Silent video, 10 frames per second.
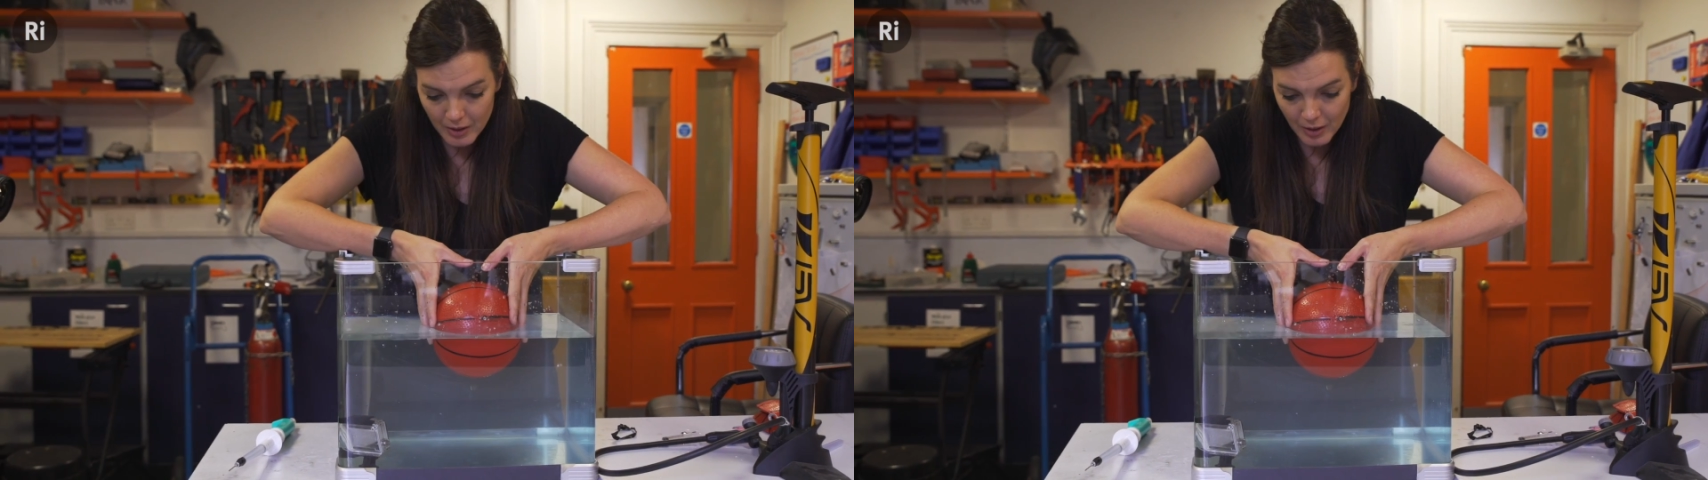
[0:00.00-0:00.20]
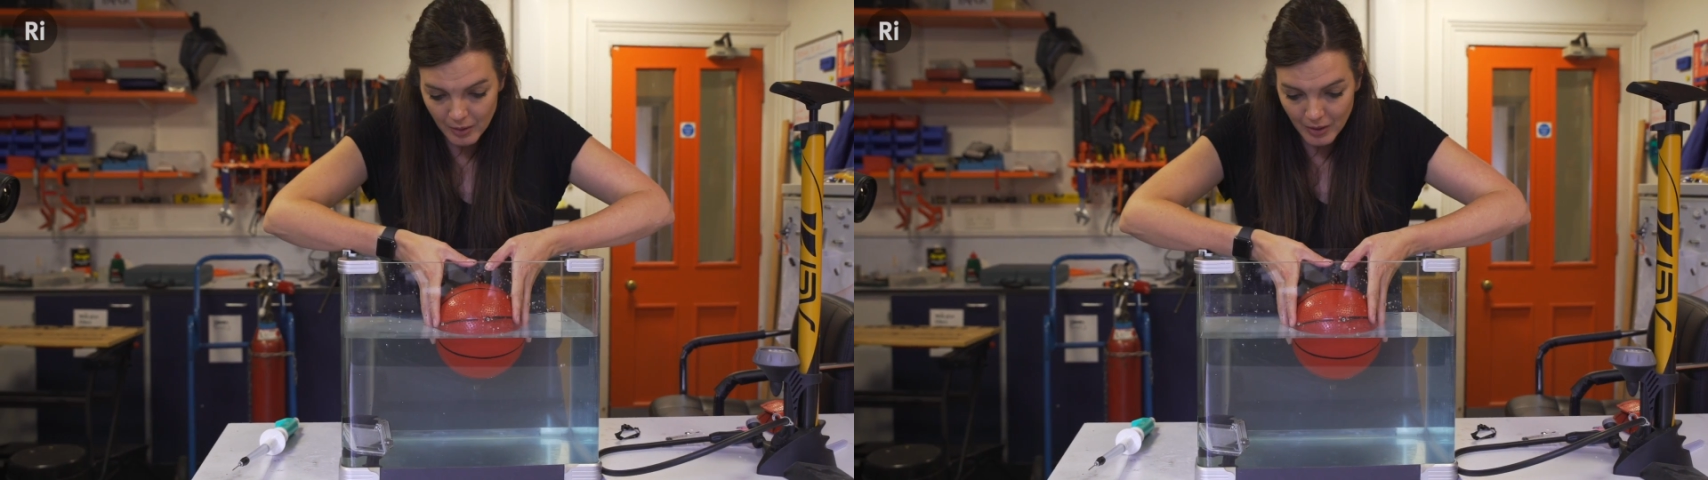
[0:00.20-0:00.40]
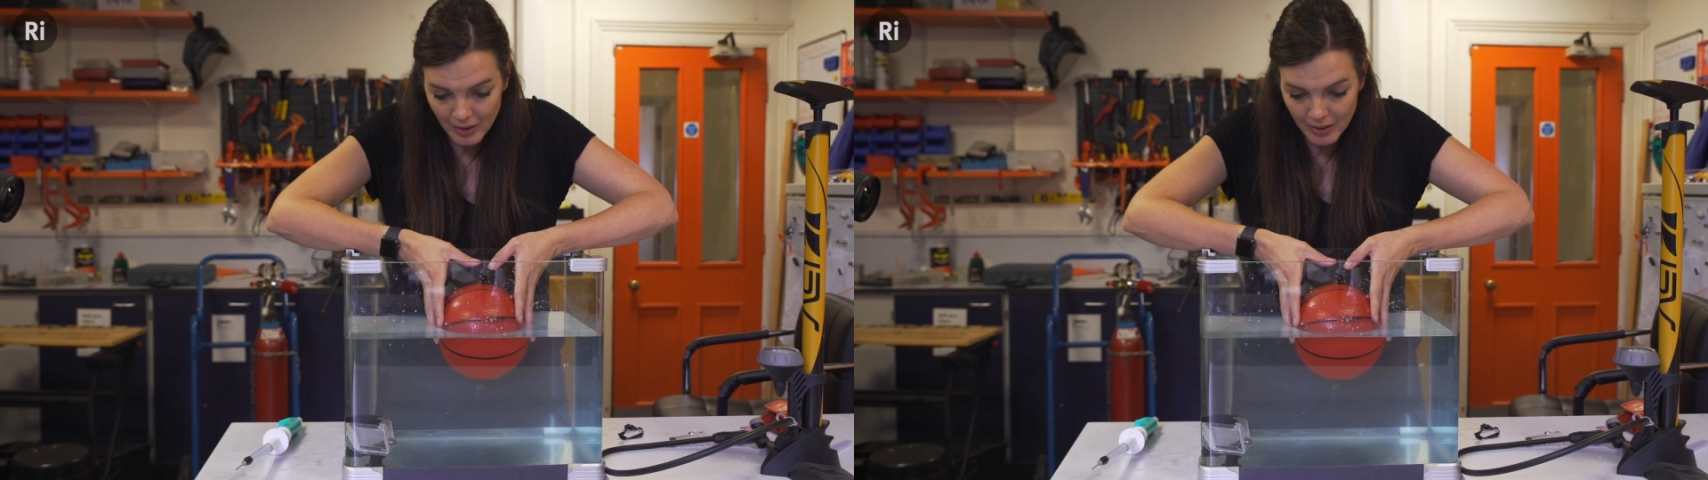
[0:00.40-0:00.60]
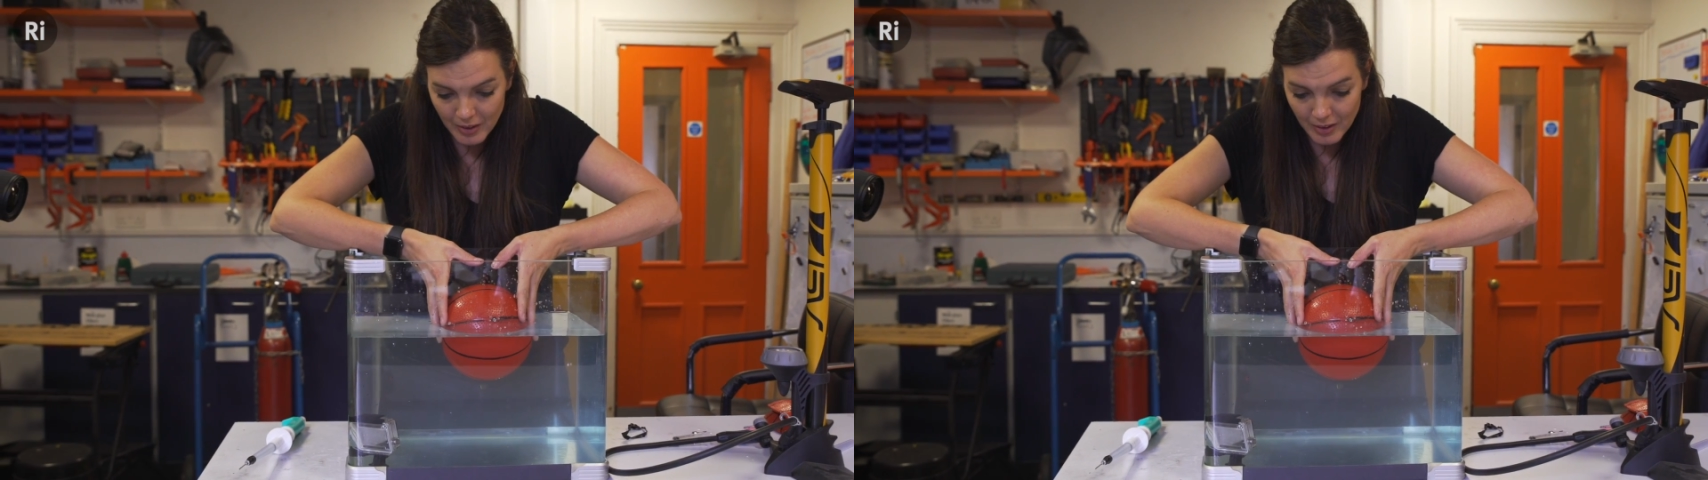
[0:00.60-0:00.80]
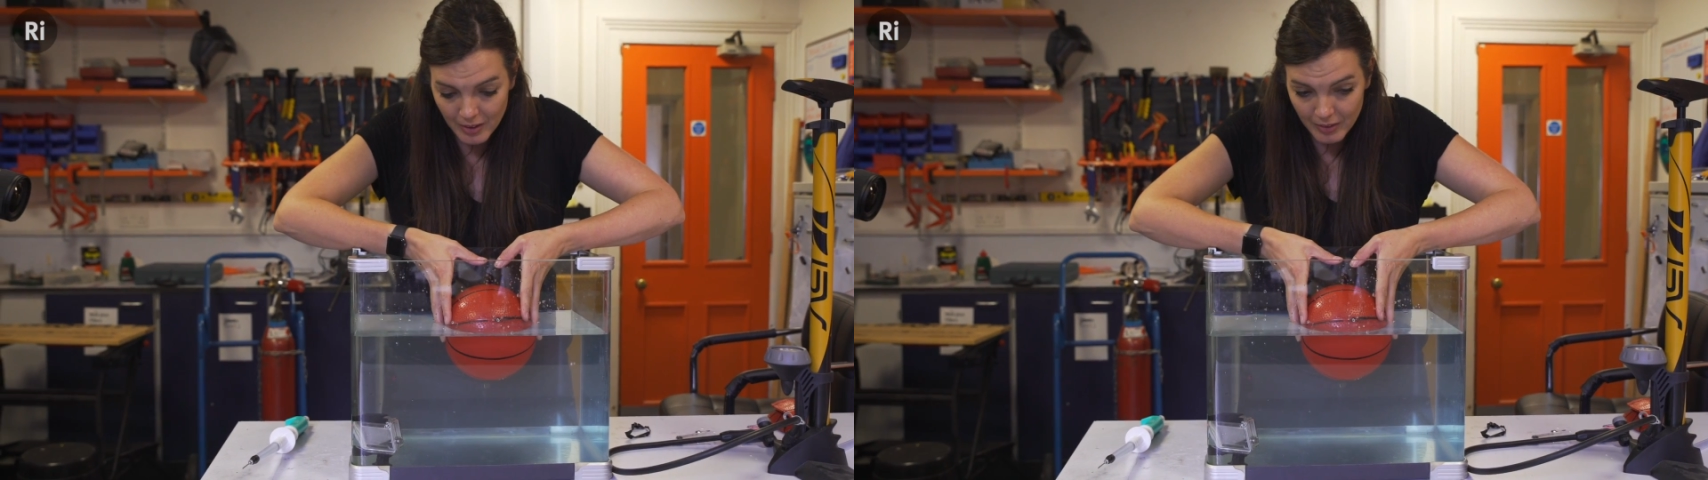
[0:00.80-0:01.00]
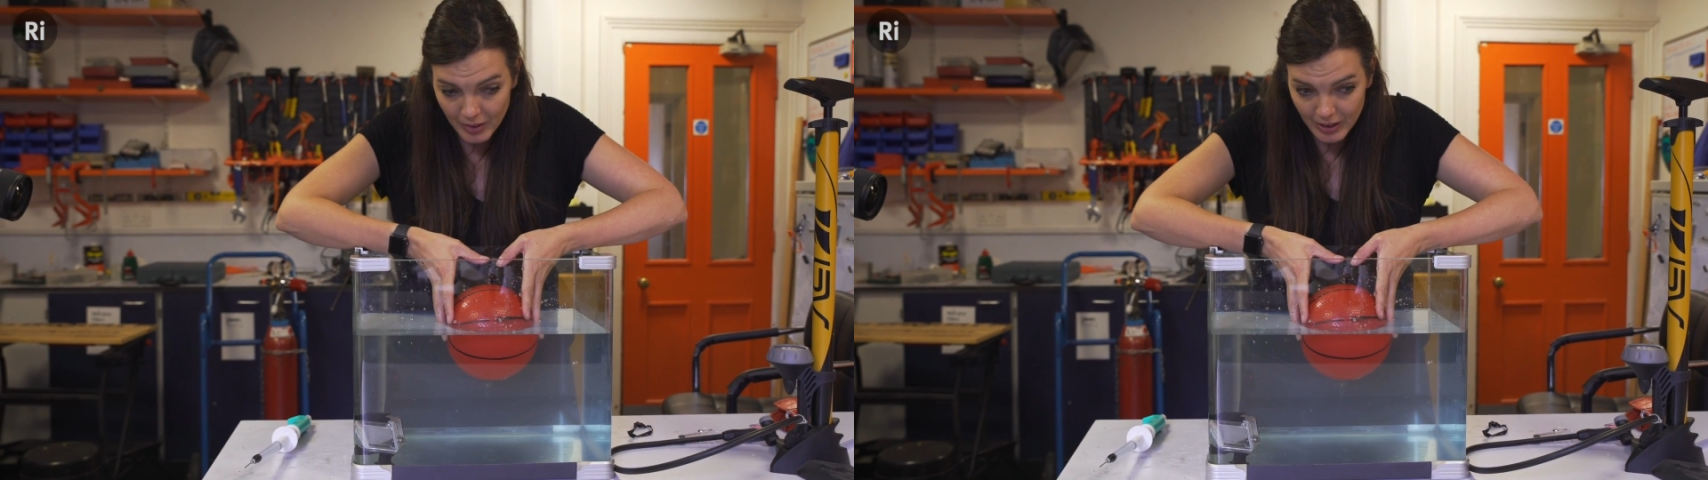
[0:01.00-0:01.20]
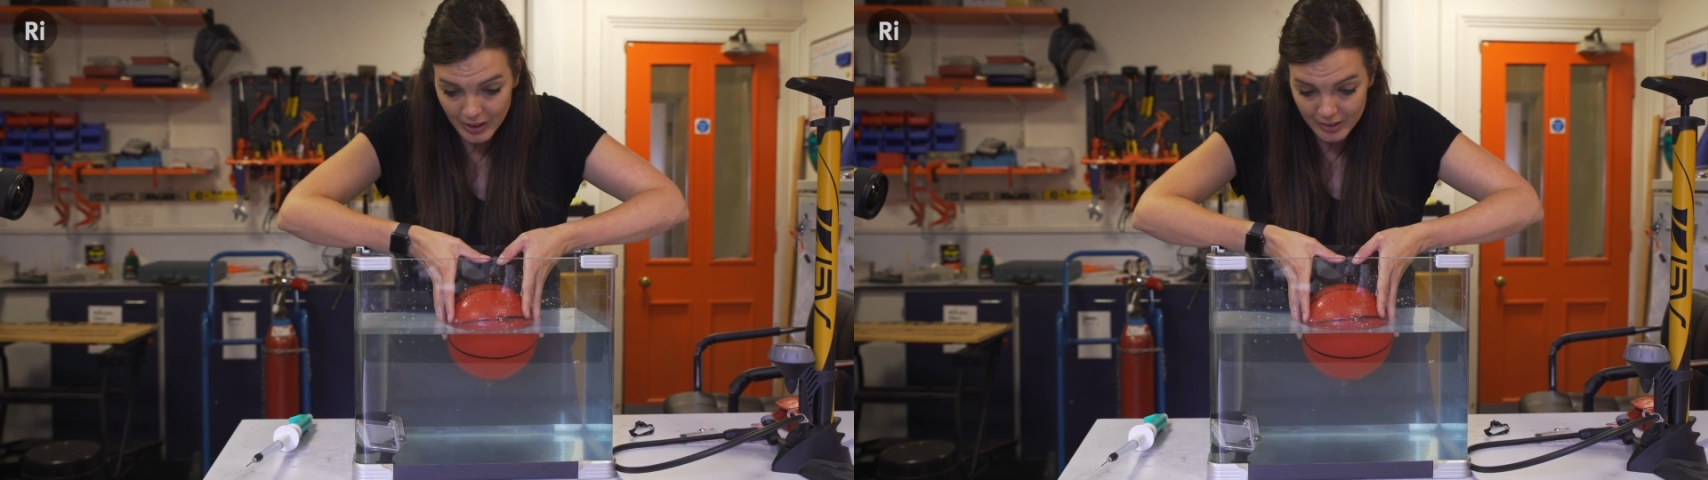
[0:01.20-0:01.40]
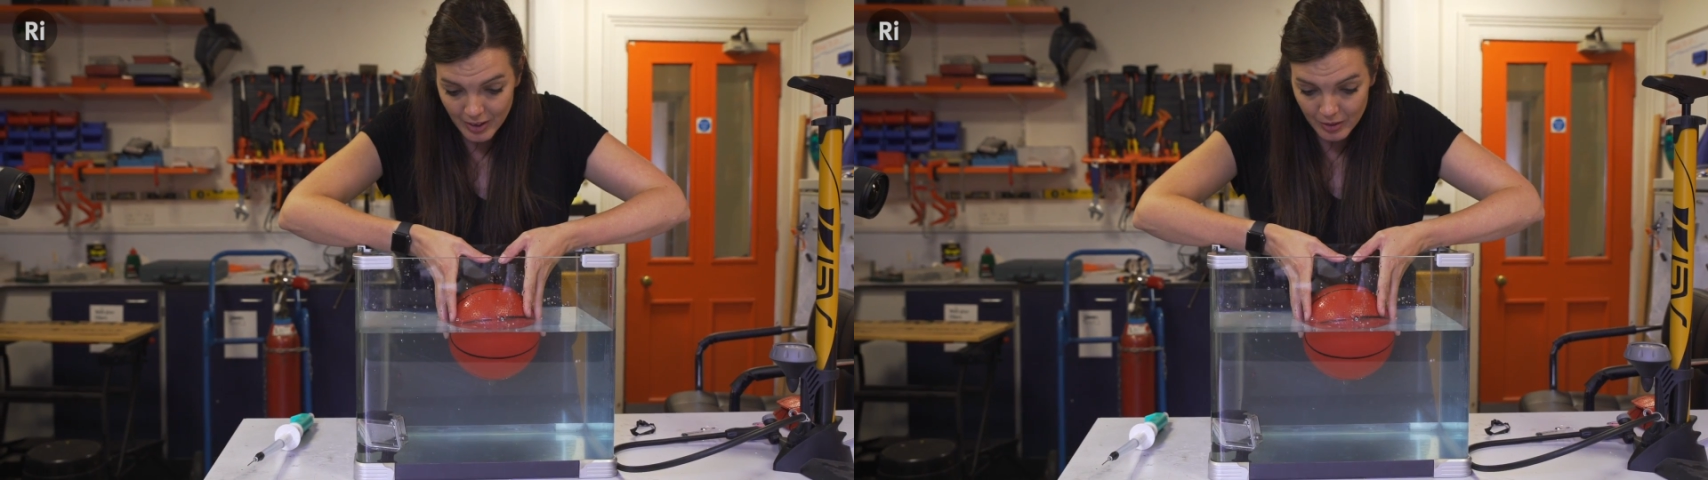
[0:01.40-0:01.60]
Go on, feels
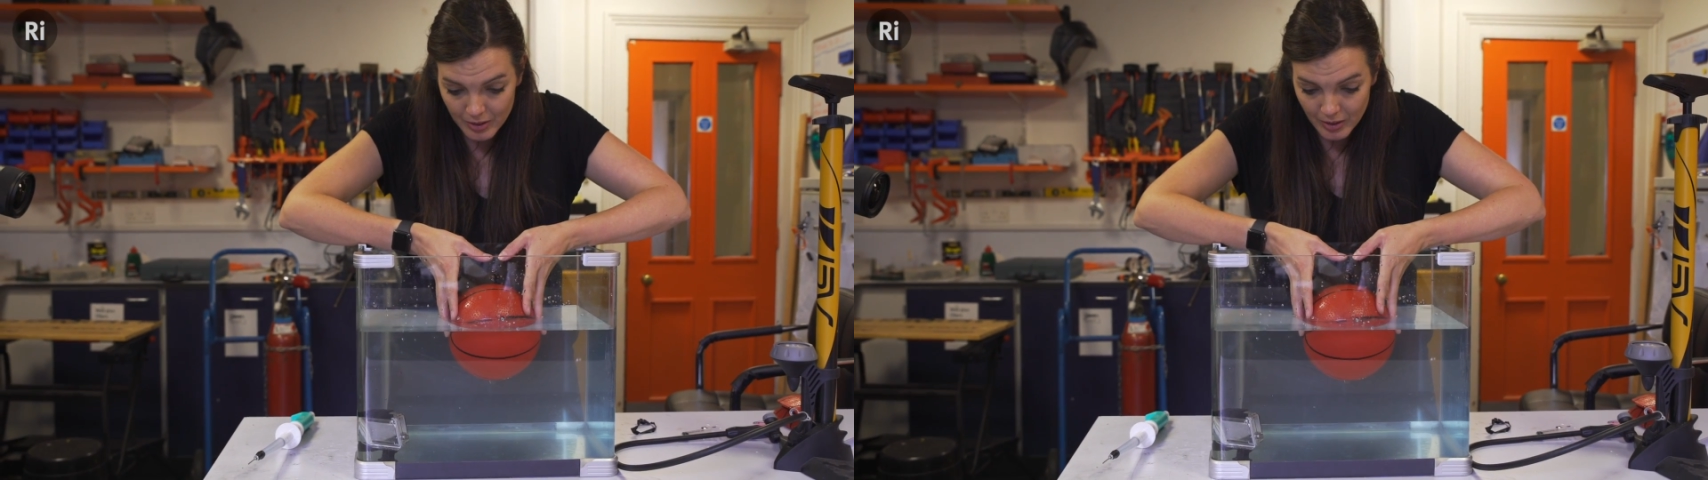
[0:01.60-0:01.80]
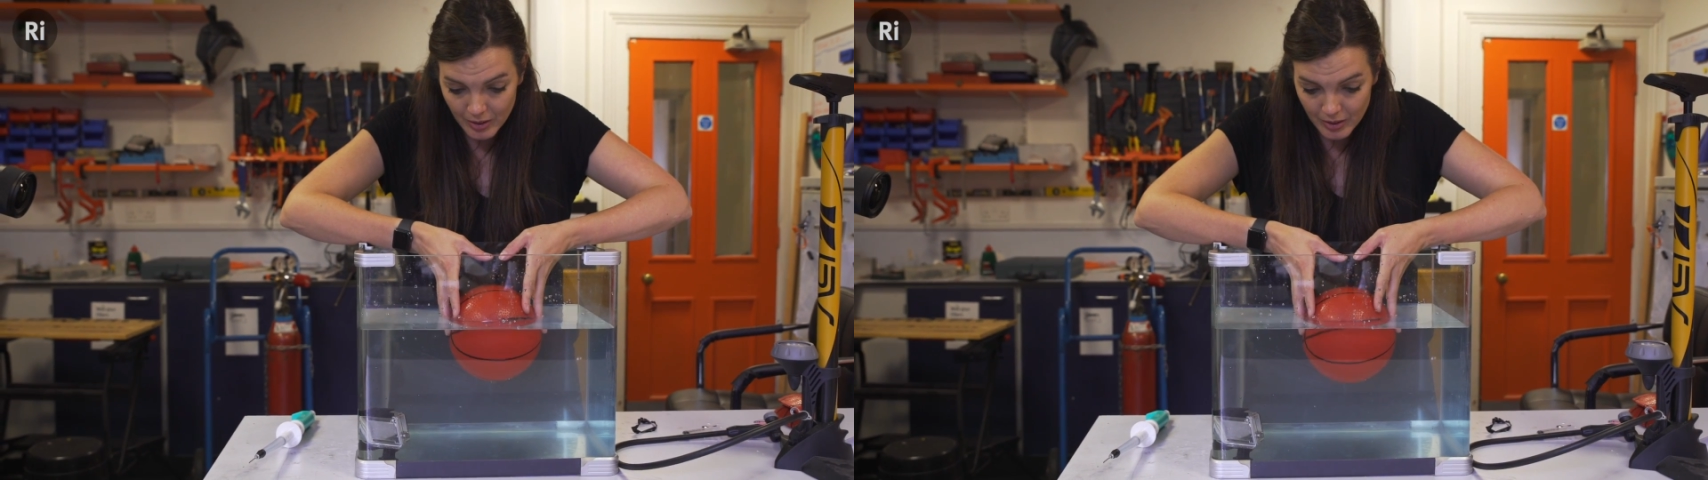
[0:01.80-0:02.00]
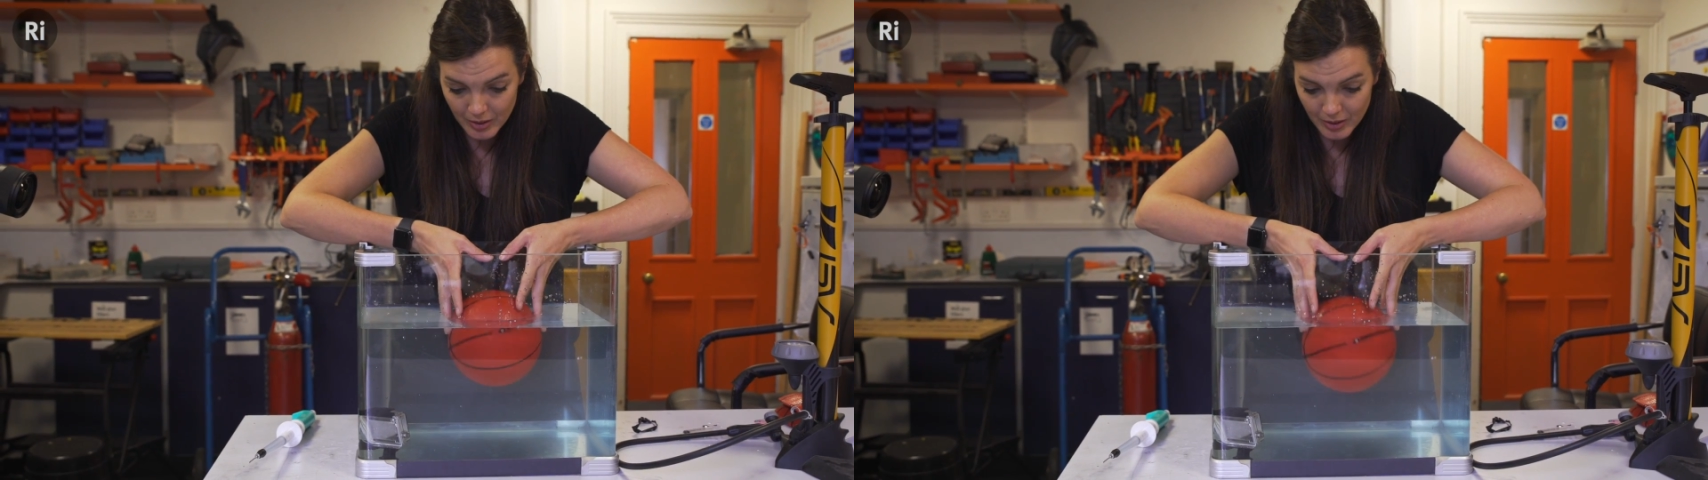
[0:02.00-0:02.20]
like it's going to.